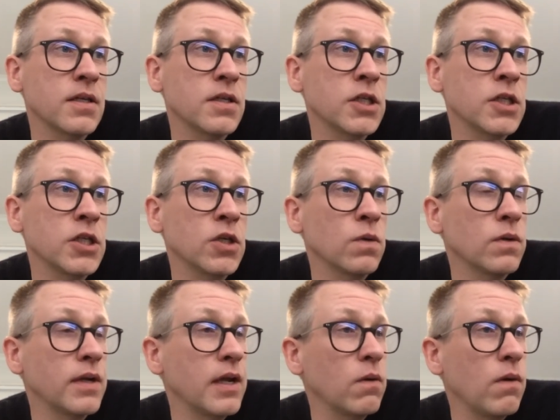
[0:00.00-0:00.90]
new
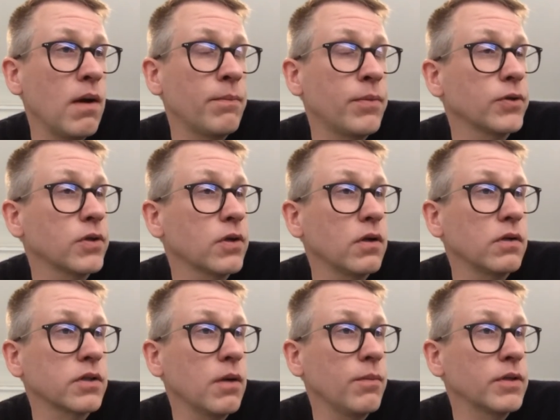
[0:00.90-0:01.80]
layer 1
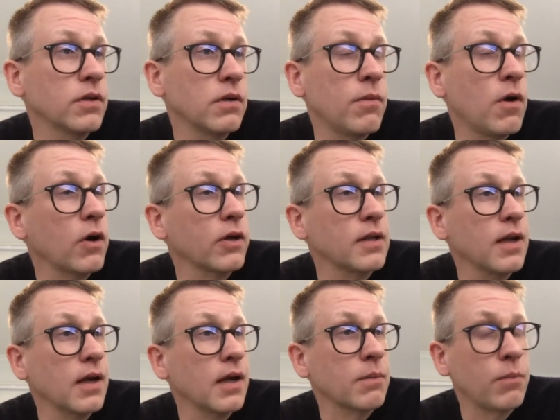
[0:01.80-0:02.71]
protocols coming to the market like